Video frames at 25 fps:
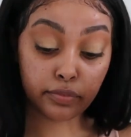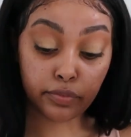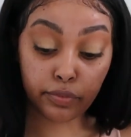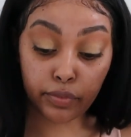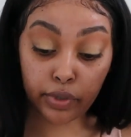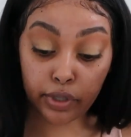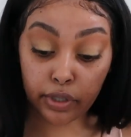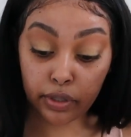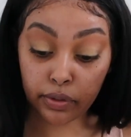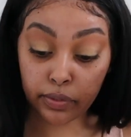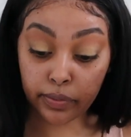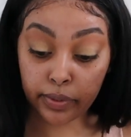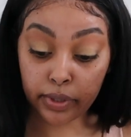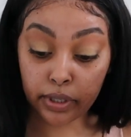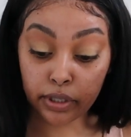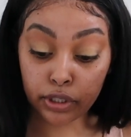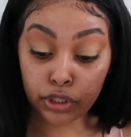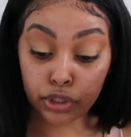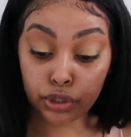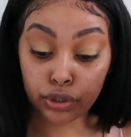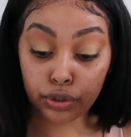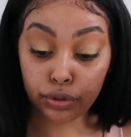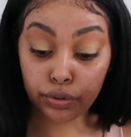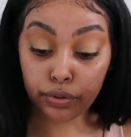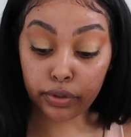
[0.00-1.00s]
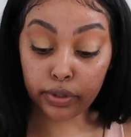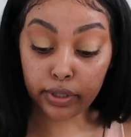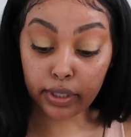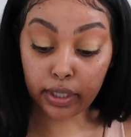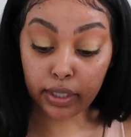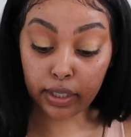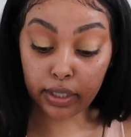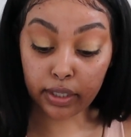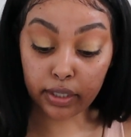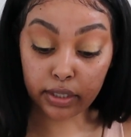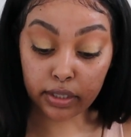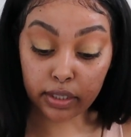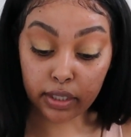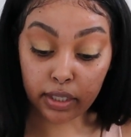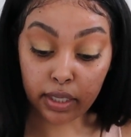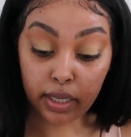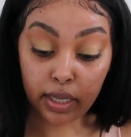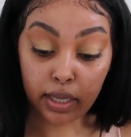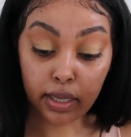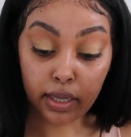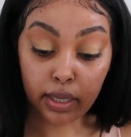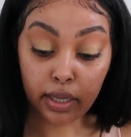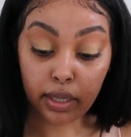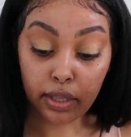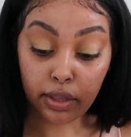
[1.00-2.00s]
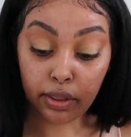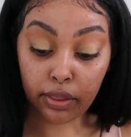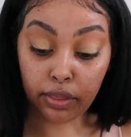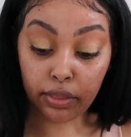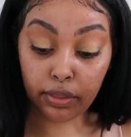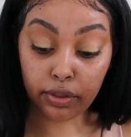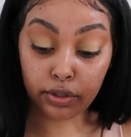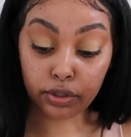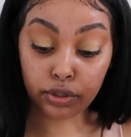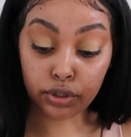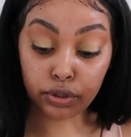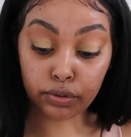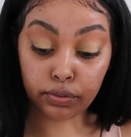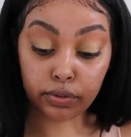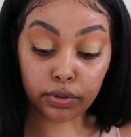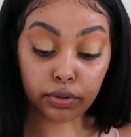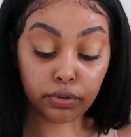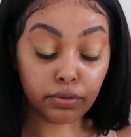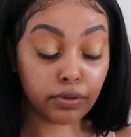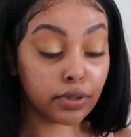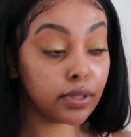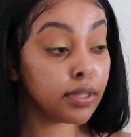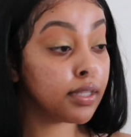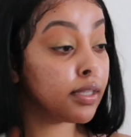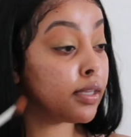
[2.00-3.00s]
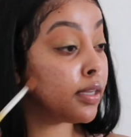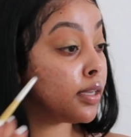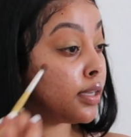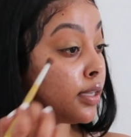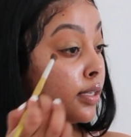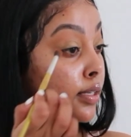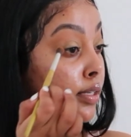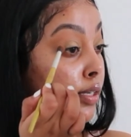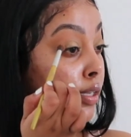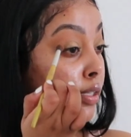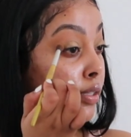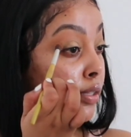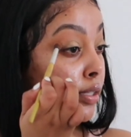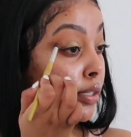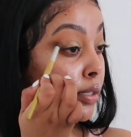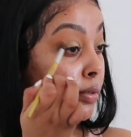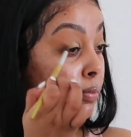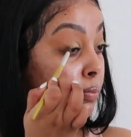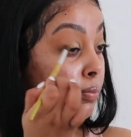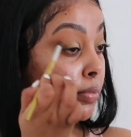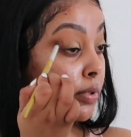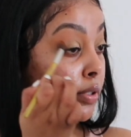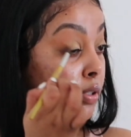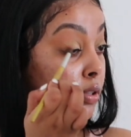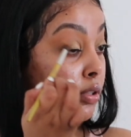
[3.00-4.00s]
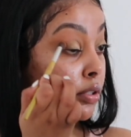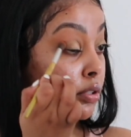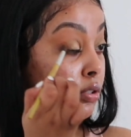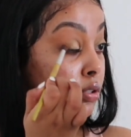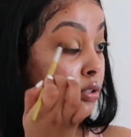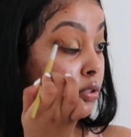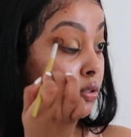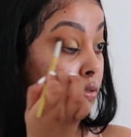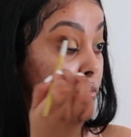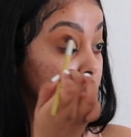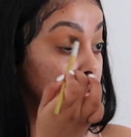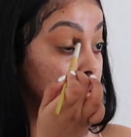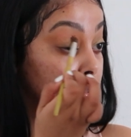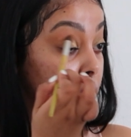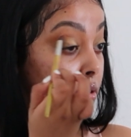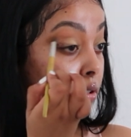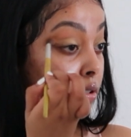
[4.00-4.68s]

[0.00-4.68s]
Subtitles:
We will show you guys the truth and nothing but the truth.